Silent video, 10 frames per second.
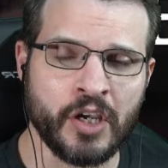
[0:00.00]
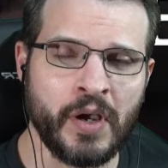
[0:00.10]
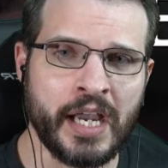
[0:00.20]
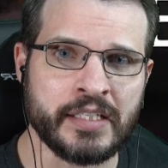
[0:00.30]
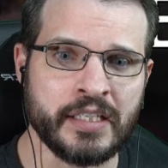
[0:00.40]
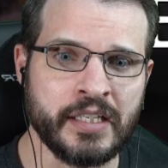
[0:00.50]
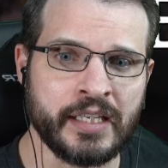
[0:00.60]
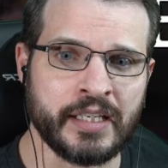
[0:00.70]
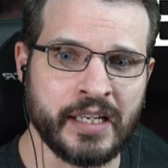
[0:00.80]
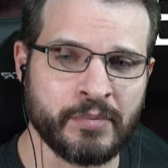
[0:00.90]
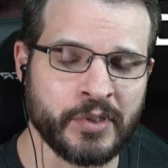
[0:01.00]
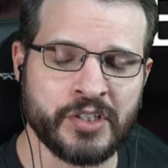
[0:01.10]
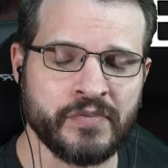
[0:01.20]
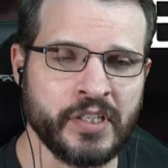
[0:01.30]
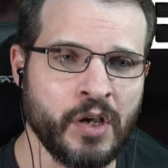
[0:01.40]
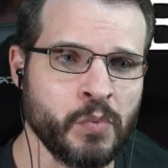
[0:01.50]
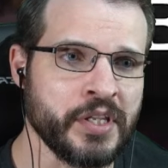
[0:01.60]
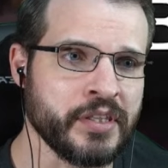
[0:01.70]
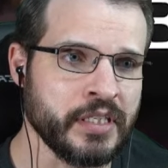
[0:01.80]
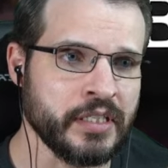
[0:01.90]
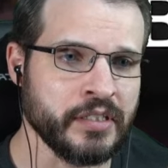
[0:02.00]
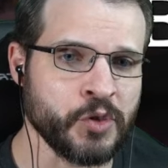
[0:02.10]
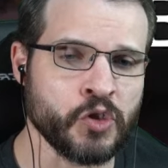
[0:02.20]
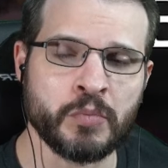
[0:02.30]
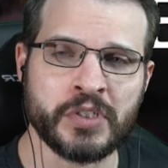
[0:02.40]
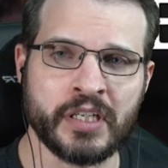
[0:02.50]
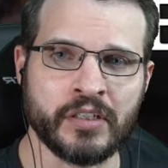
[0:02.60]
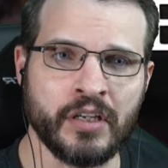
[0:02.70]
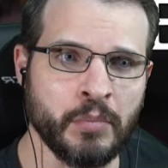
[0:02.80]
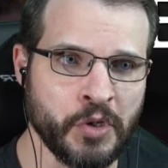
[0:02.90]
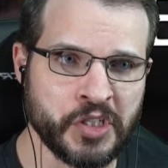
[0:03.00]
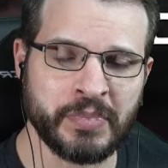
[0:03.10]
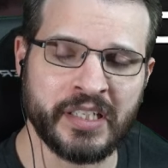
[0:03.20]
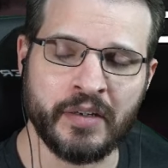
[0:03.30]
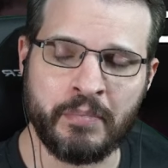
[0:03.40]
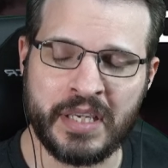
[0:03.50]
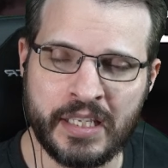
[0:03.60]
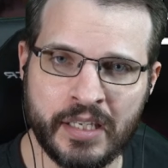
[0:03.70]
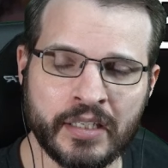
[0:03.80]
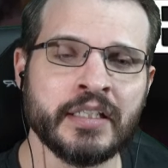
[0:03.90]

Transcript: I did a collaboration video with a YouTube channel called Multiplayer Media,